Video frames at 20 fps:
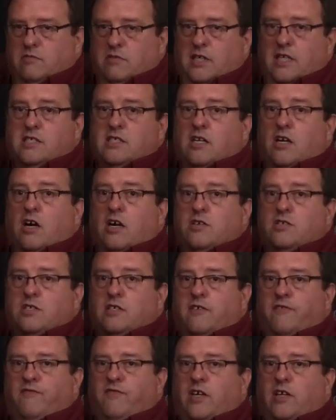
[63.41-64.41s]
Let's launch
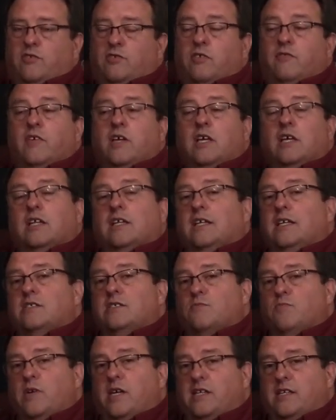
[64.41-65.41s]
an offensive.
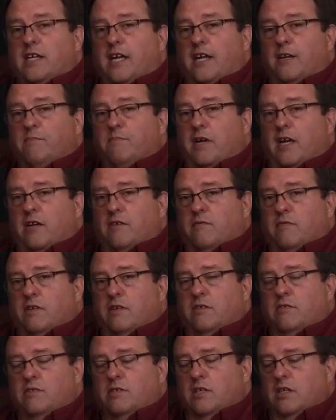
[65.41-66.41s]
Let's retake Baton
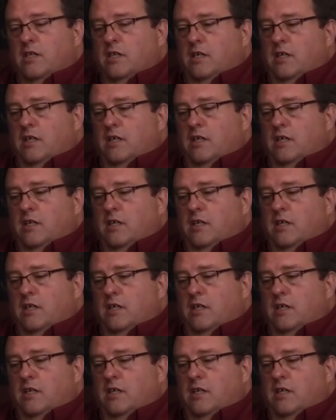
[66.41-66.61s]
Rouge.